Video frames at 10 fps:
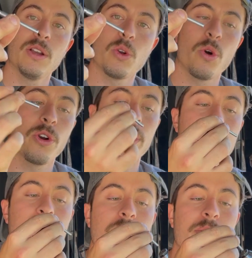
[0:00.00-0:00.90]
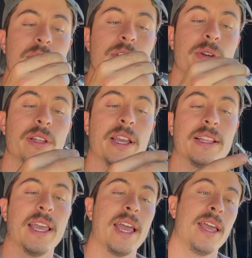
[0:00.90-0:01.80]
1/4-inch goes into it like
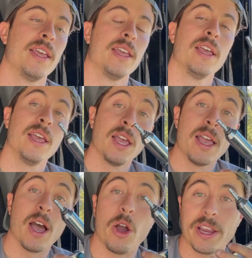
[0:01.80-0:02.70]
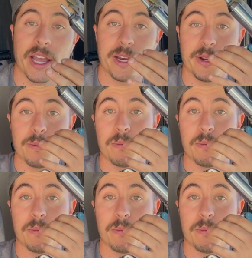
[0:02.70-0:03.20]
that. All you gotta do,